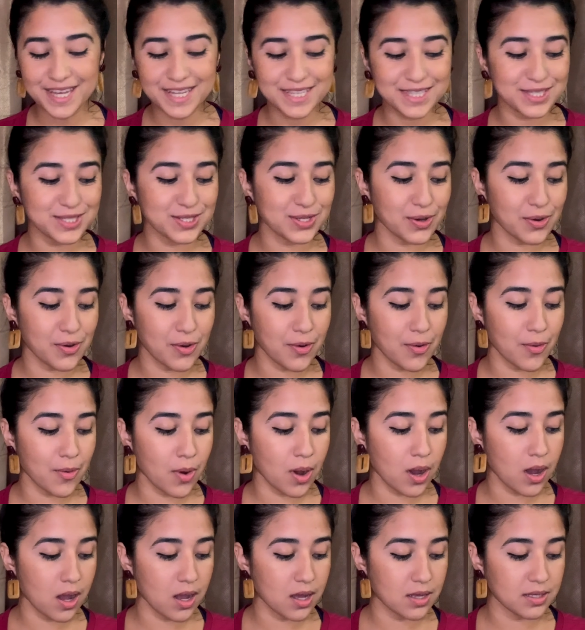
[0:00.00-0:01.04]
So,
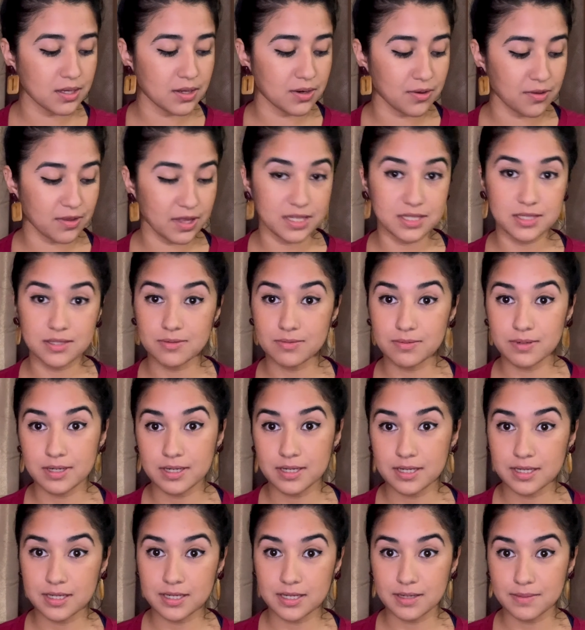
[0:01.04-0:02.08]
that's
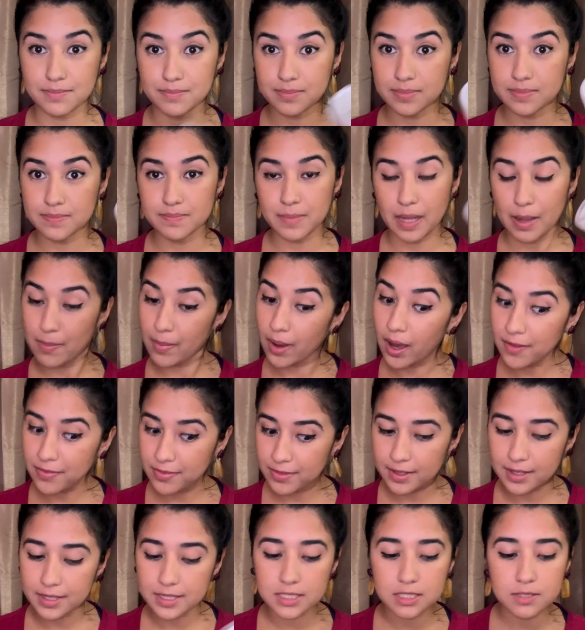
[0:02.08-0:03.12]
why I bought
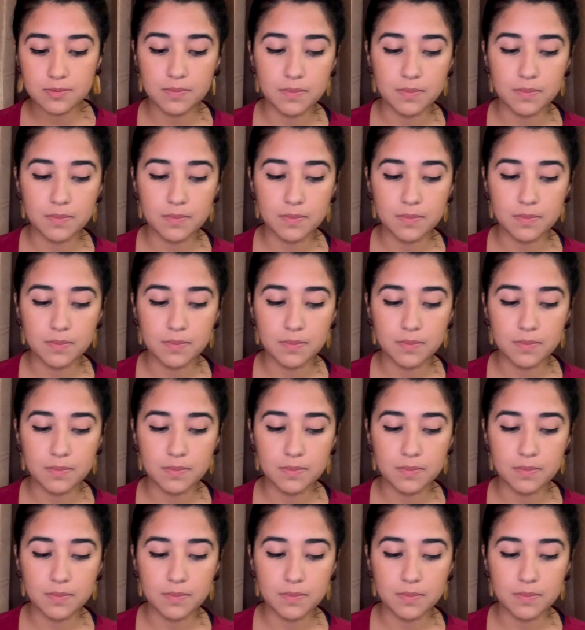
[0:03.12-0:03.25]
this.